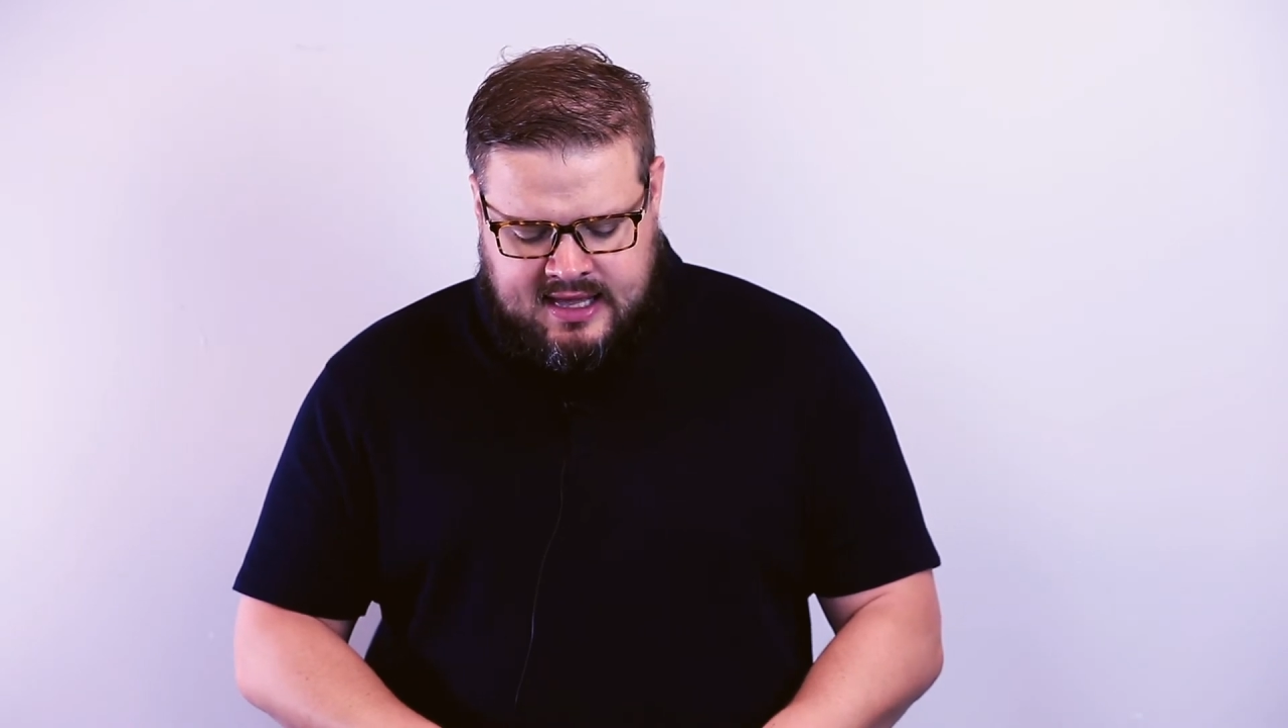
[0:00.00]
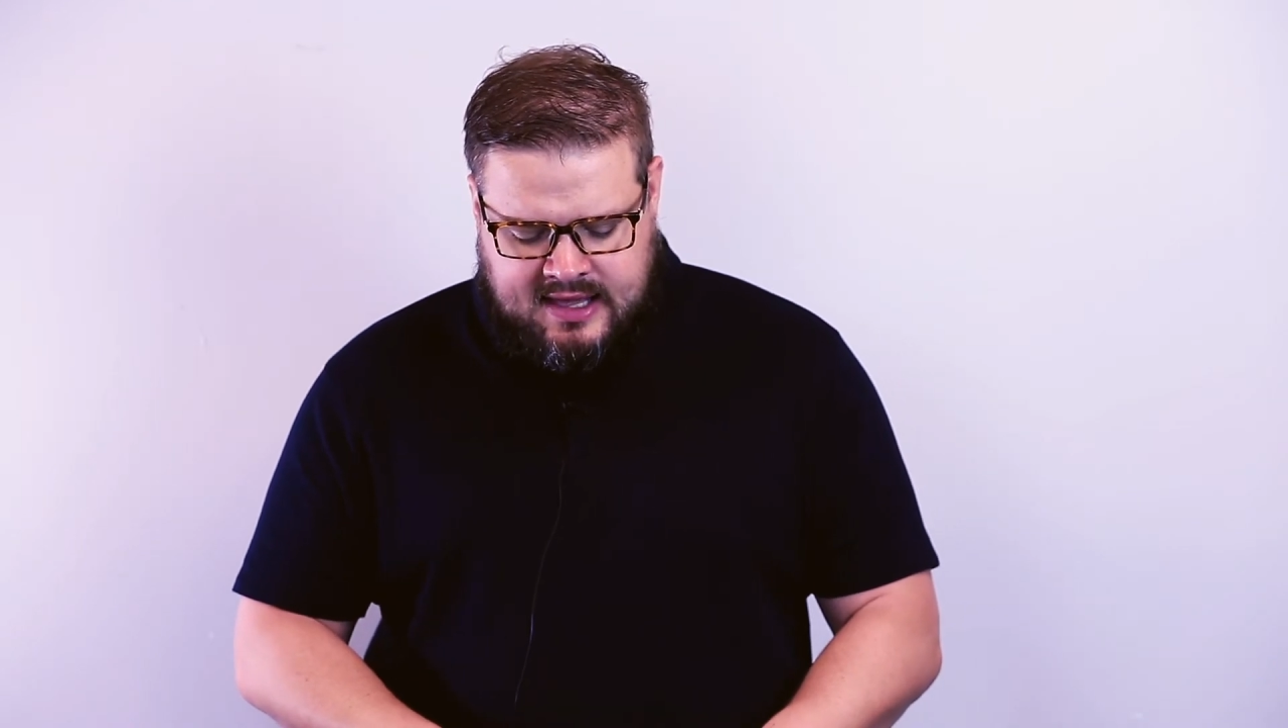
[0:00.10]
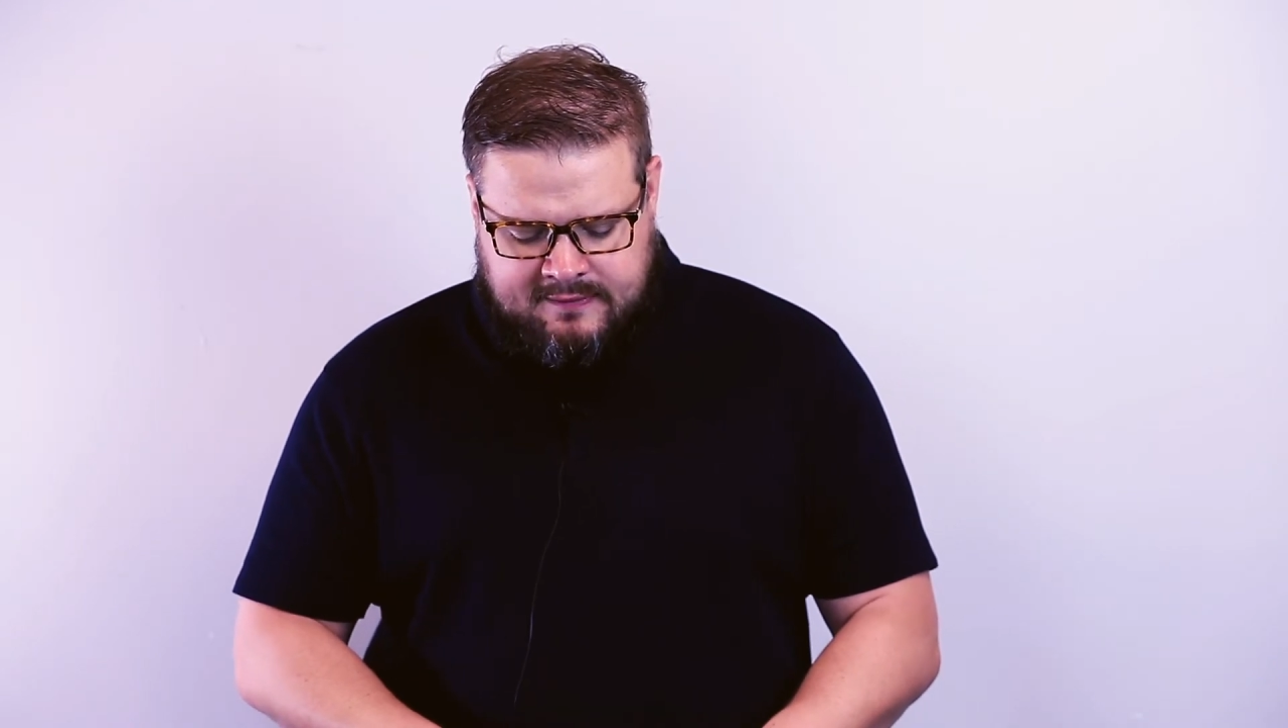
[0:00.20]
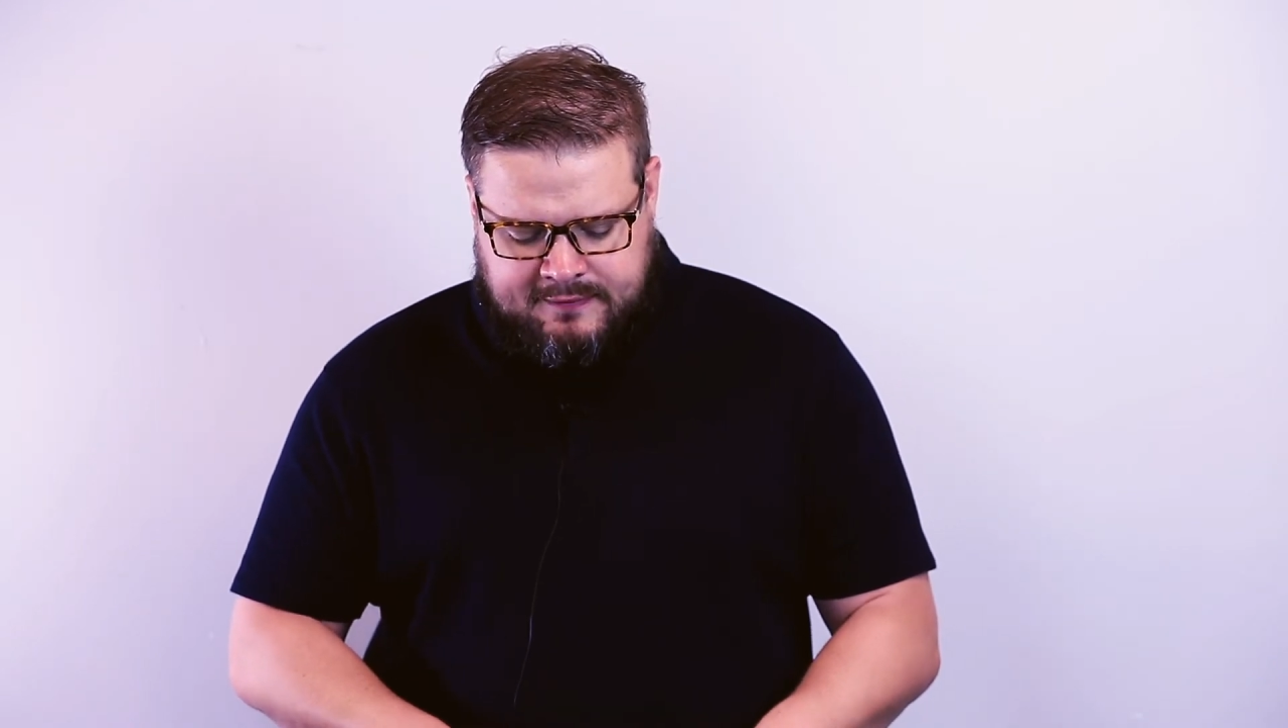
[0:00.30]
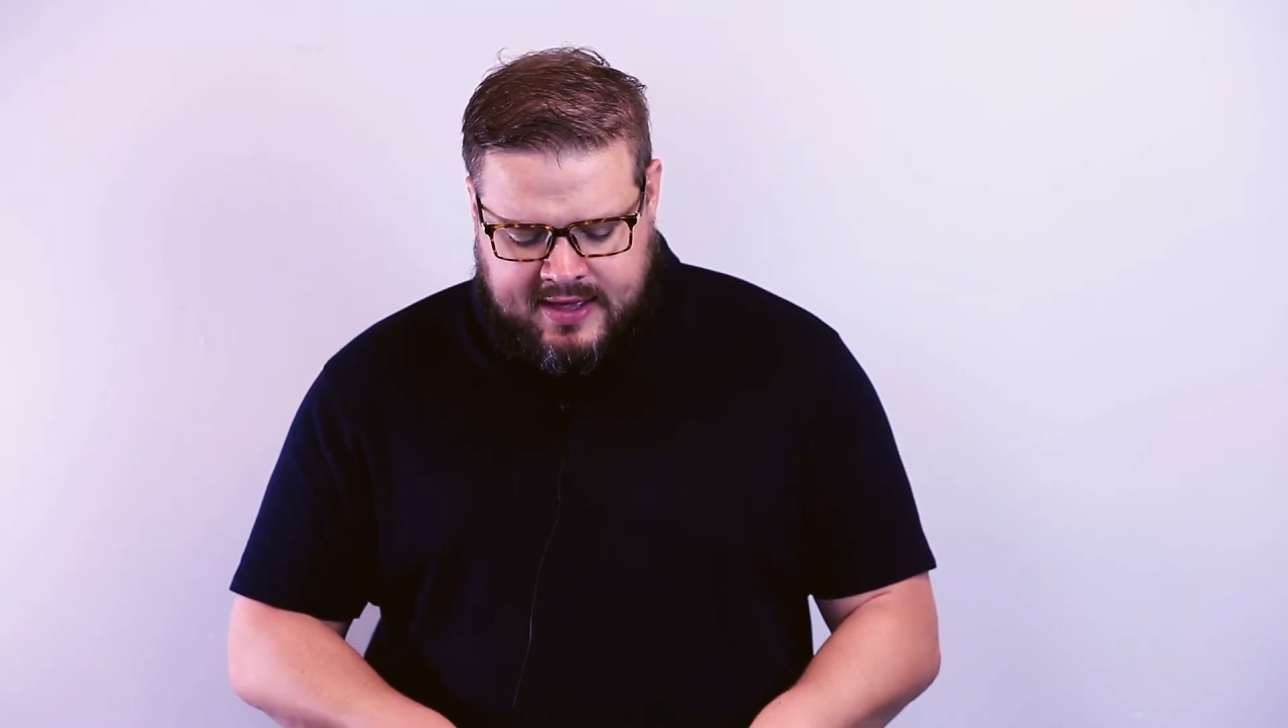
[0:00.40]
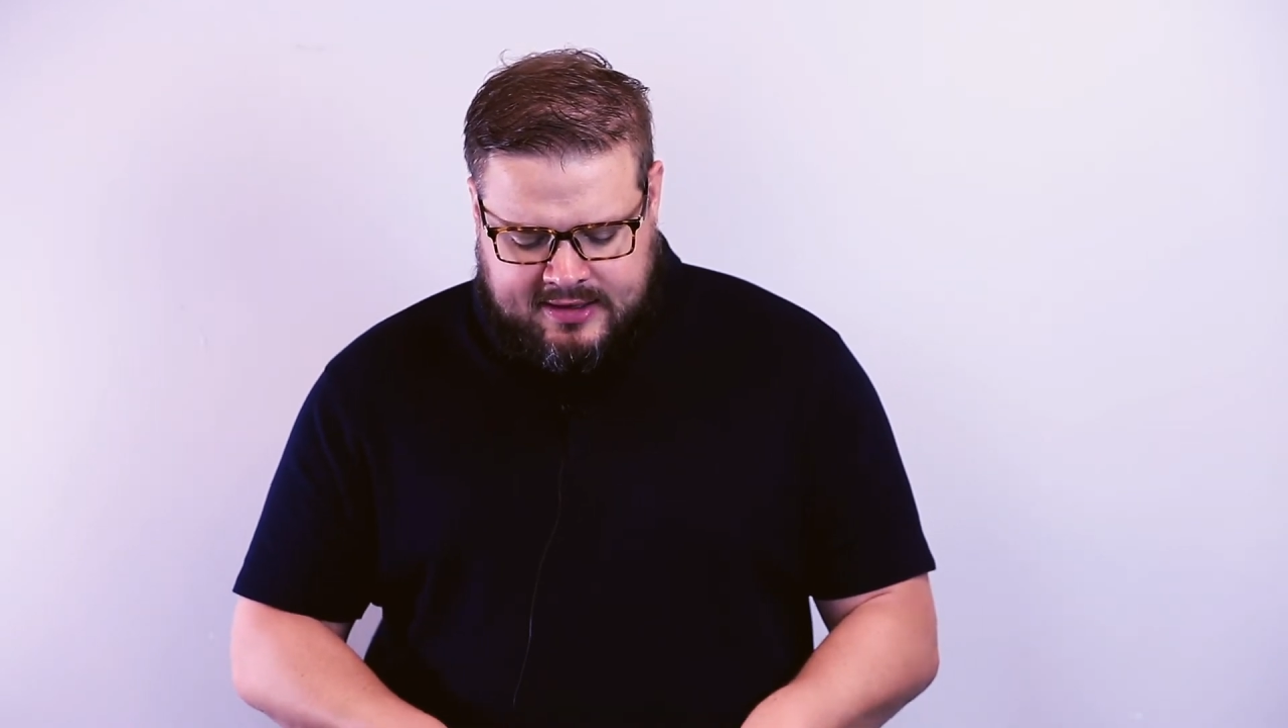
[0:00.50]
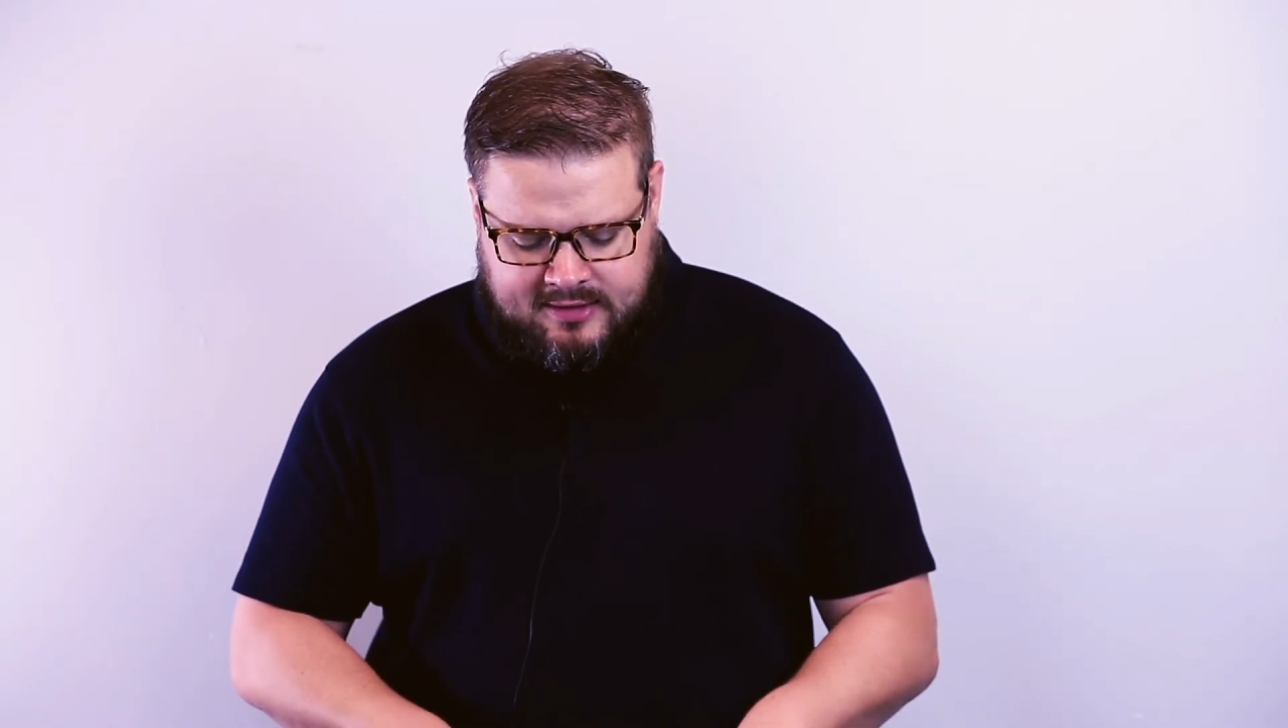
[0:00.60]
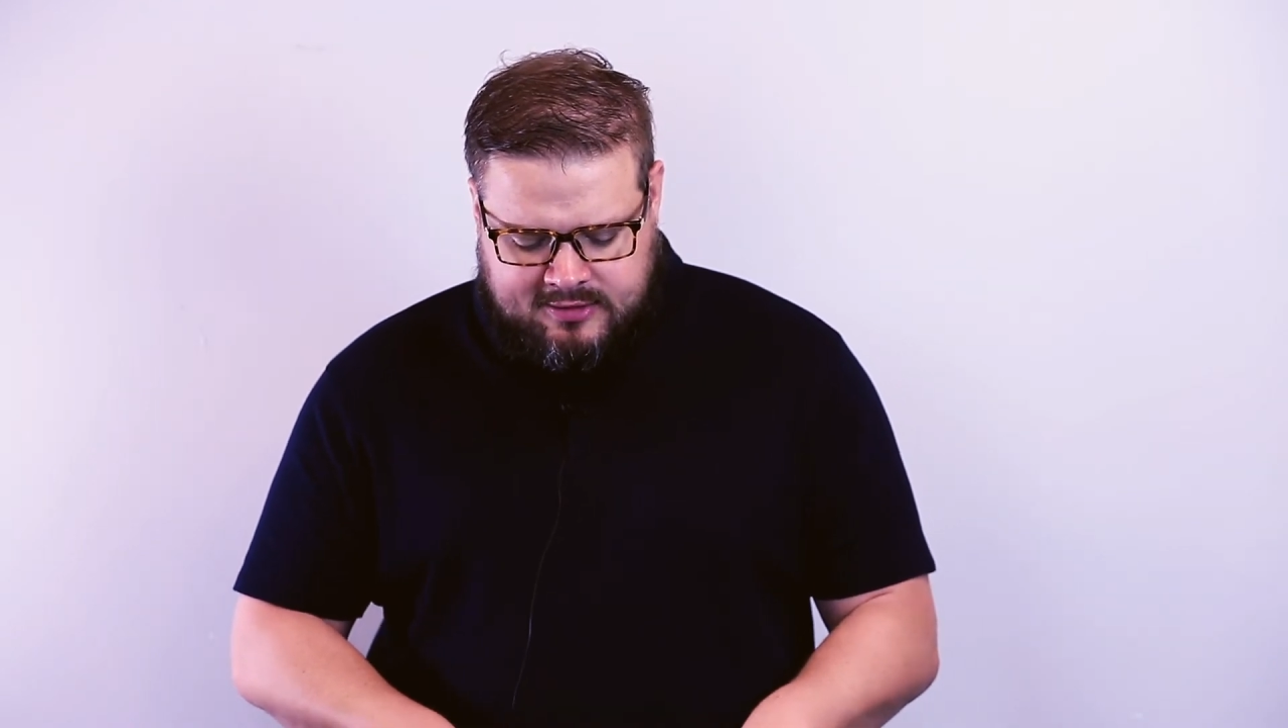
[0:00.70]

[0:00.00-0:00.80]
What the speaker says: in fact,